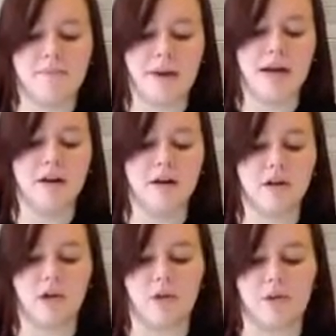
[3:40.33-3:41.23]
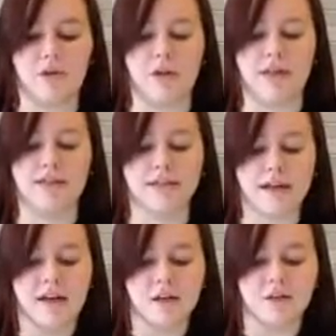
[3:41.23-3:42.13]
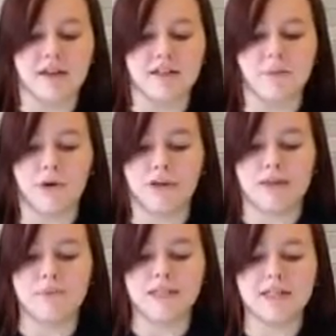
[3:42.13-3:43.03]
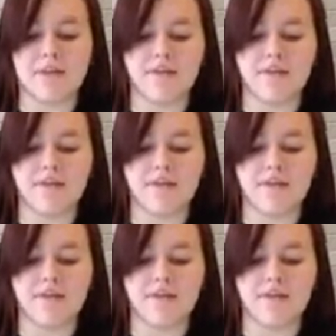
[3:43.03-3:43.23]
Beta globulins transport lipids and